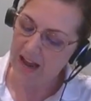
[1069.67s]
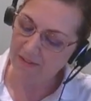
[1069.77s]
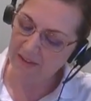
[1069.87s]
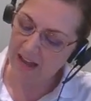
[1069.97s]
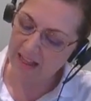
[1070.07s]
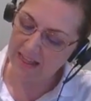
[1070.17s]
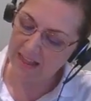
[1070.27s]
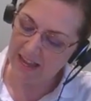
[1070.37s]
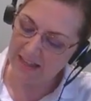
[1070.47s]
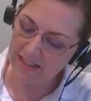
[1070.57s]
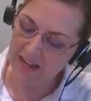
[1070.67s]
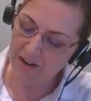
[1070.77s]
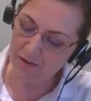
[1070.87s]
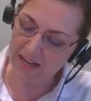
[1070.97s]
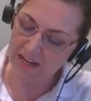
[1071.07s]
And I've got less than
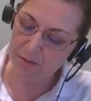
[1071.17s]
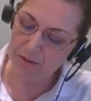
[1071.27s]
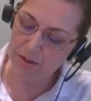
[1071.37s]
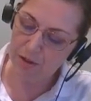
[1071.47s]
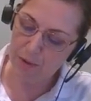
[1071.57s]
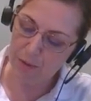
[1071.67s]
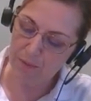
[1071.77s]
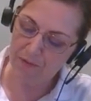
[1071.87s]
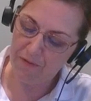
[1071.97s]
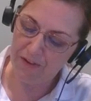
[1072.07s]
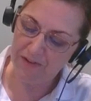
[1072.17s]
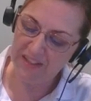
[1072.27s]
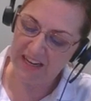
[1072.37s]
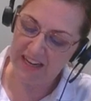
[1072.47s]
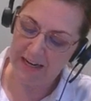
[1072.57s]
or equal to
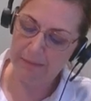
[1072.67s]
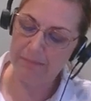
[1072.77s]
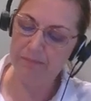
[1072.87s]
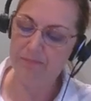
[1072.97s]
15.